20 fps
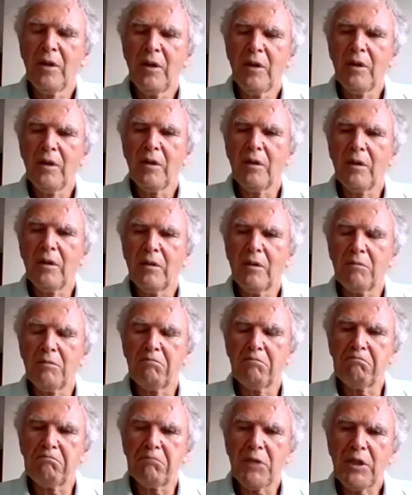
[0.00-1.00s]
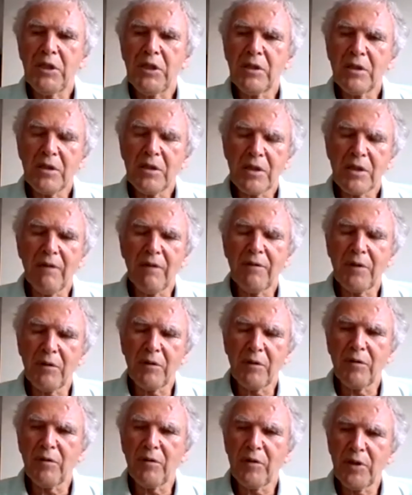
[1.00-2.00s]
He did something
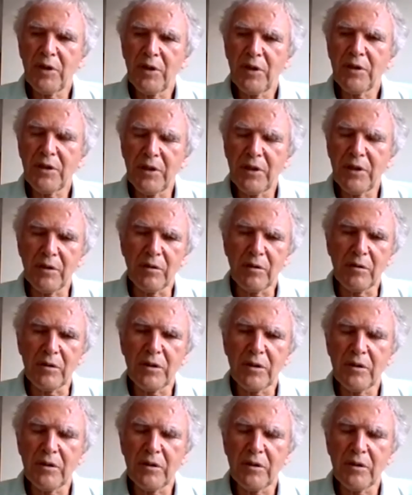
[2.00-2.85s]
with their signals.